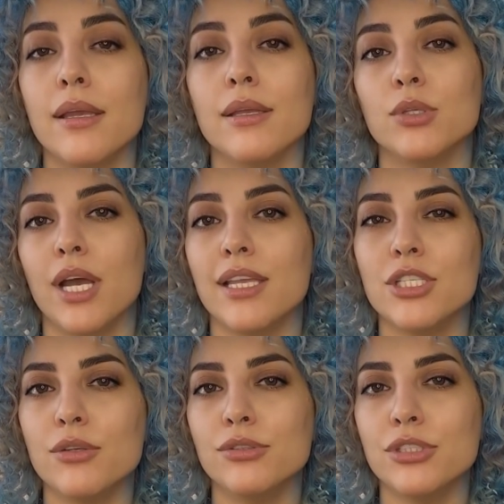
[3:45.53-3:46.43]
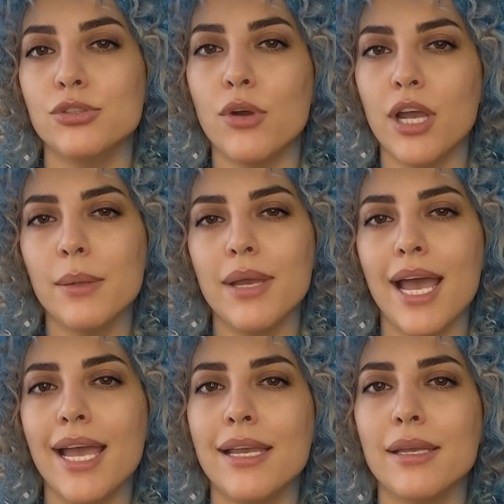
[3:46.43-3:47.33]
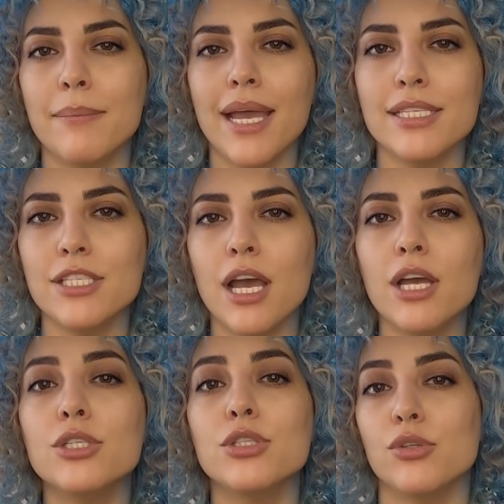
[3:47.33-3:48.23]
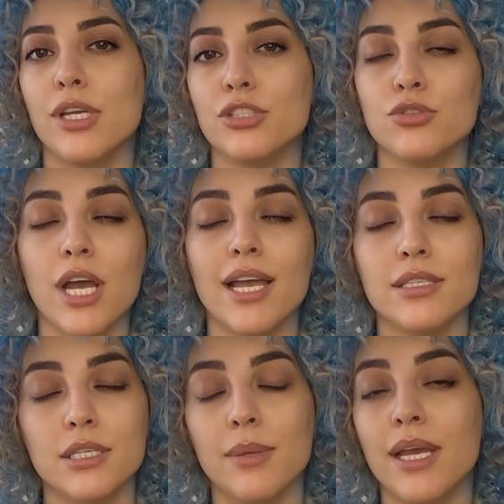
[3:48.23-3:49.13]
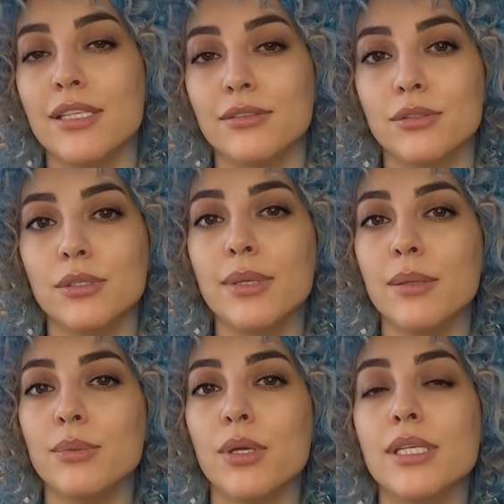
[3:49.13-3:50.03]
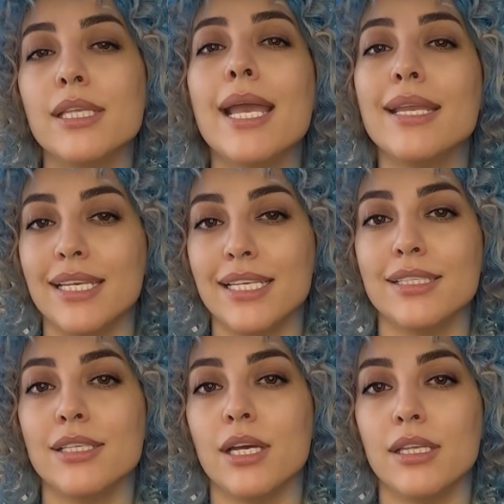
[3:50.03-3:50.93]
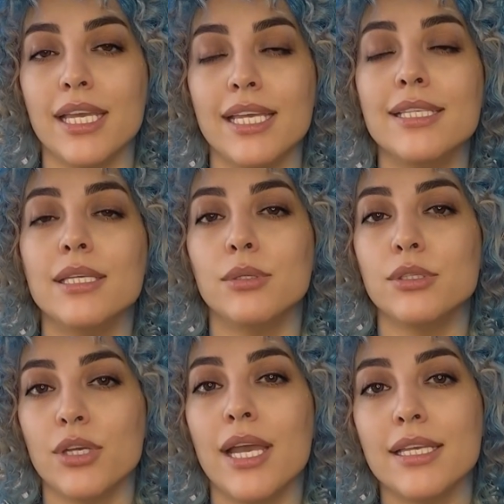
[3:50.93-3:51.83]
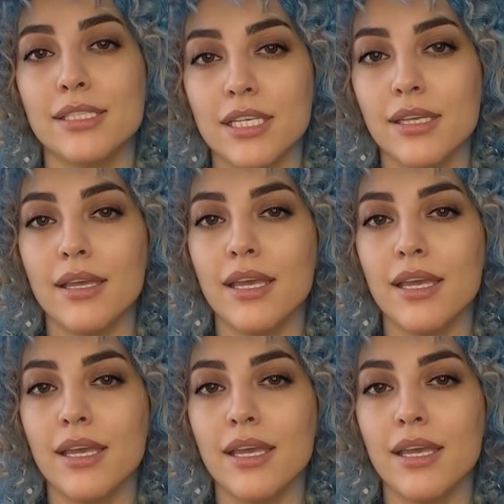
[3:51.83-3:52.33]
Try to use the scrub and the massage to extract the pus from the pimples and then start cleansing with your cleanser.